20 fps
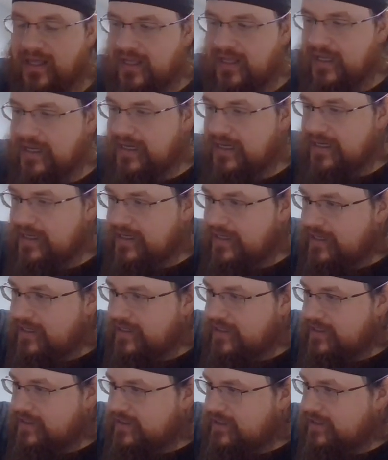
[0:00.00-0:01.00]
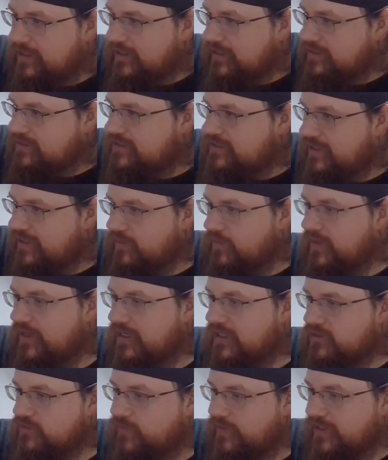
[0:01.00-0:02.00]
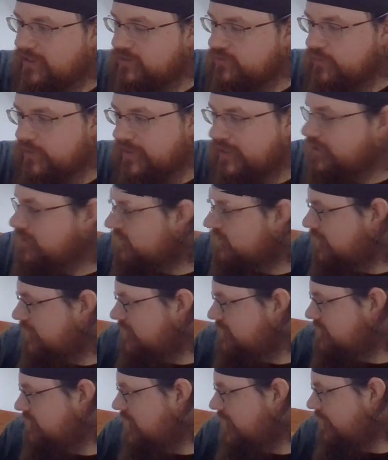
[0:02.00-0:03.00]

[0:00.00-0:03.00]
Uh, let's see what else what else what else like i said i,